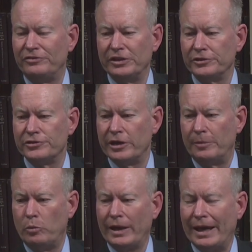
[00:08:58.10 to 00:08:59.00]
fills
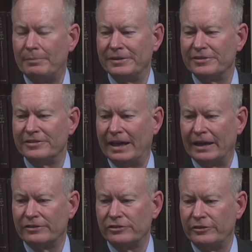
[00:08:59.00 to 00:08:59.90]
up, what happens
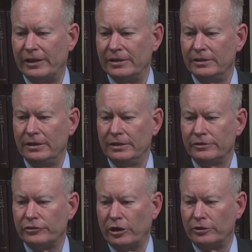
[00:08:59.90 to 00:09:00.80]
next? Do they
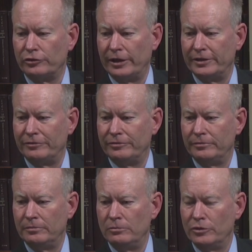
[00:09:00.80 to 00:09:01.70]
start trying to
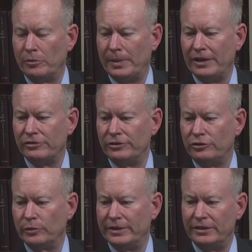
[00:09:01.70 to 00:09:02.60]
move a patient
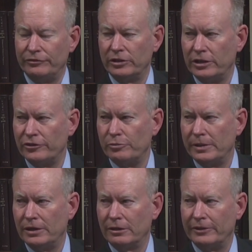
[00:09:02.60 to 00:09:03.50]
to a different
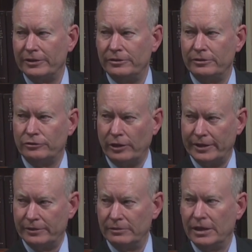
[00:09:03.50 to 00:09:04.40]
hospital or they try
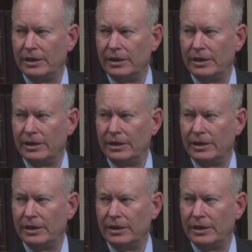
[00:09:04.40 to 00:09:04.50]
to